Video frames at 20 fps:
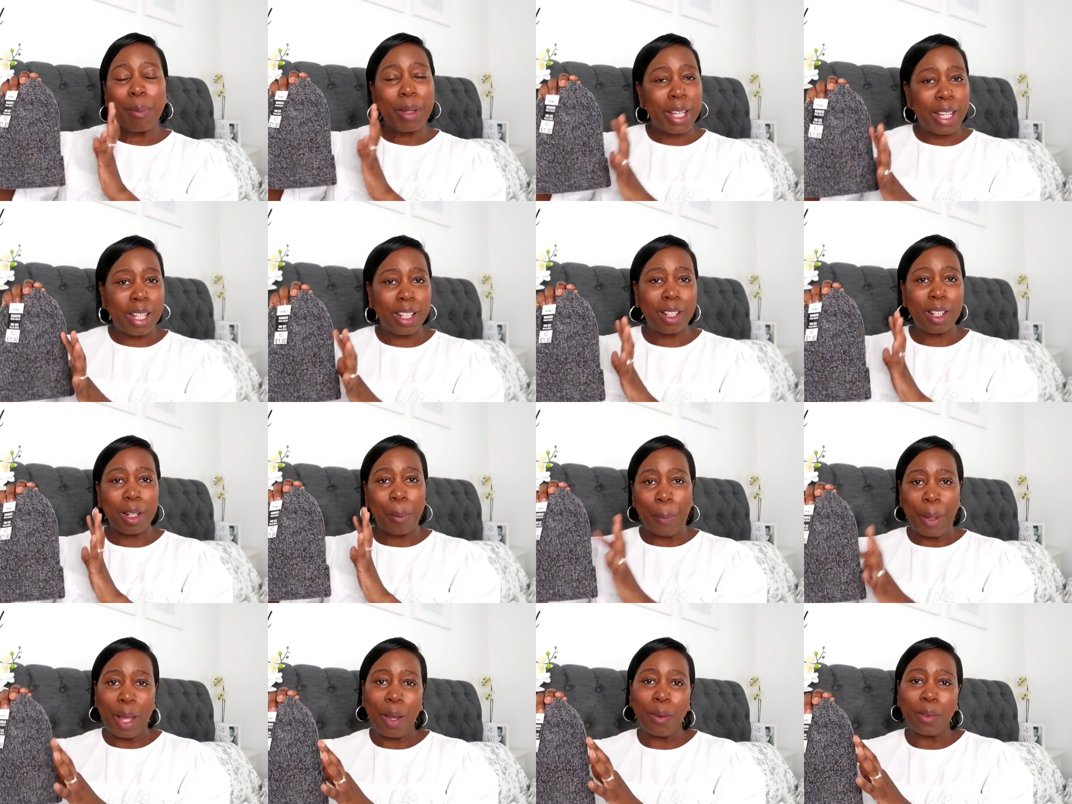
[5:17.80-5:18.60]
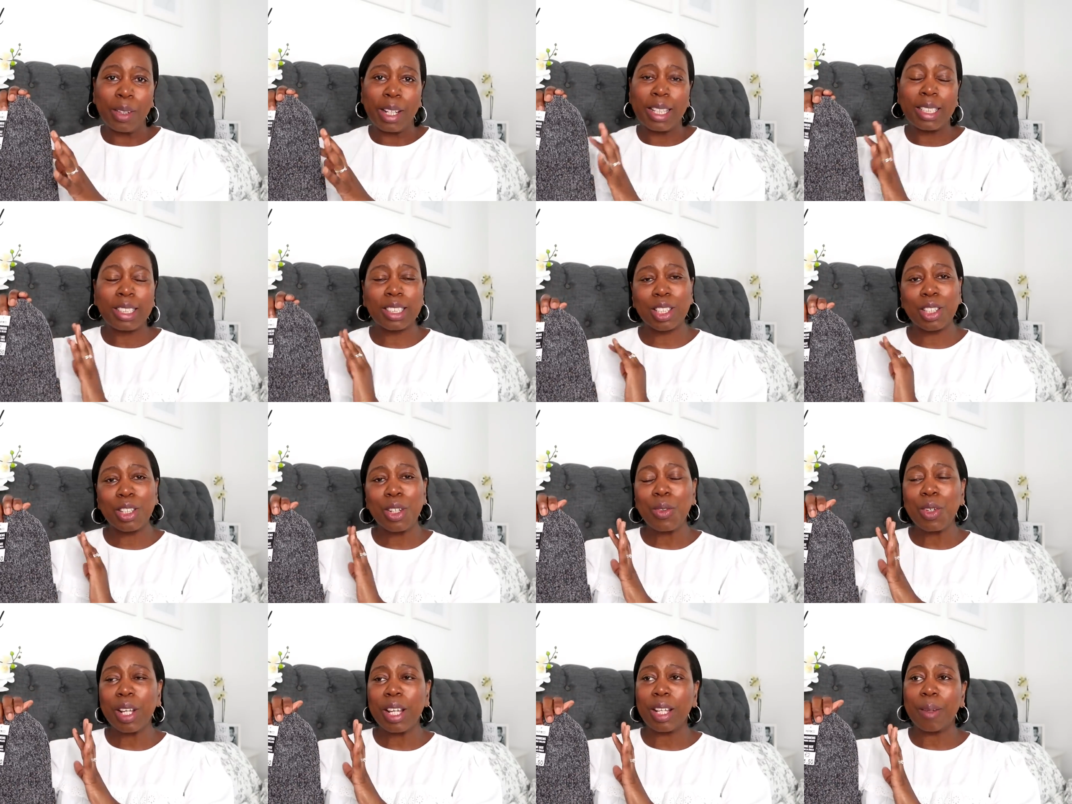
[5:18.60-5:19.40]
but in the Poundland. So you
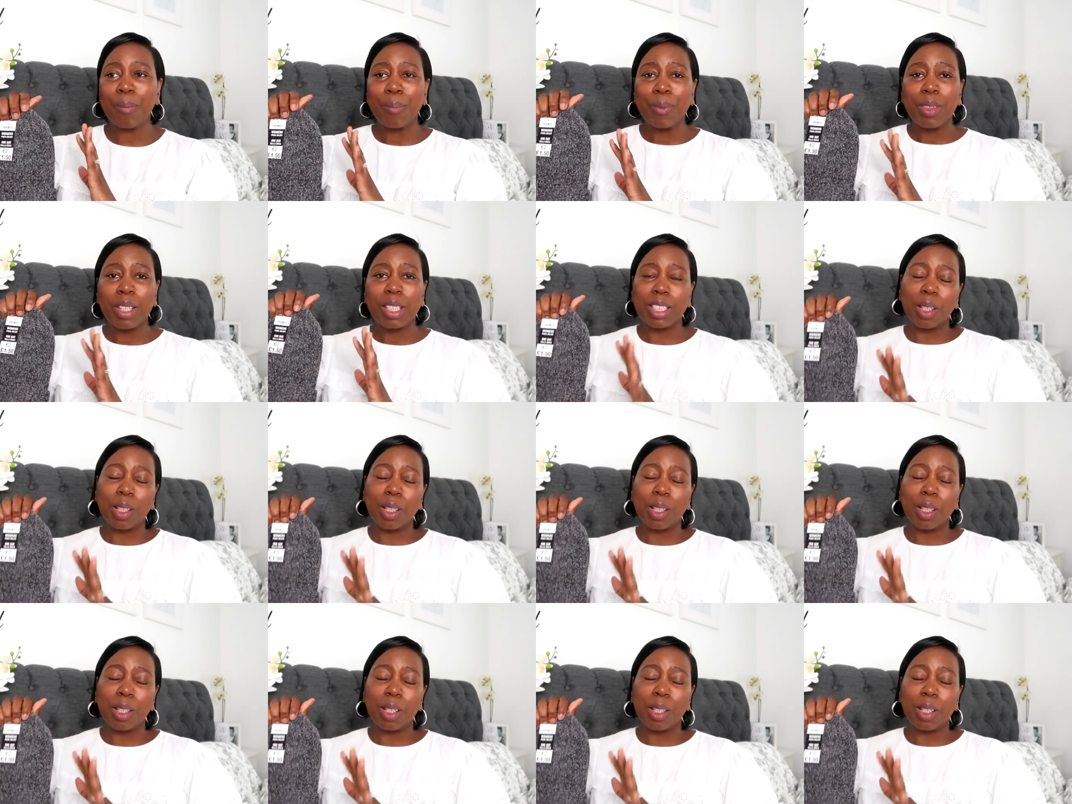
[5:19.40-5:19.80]
know, like,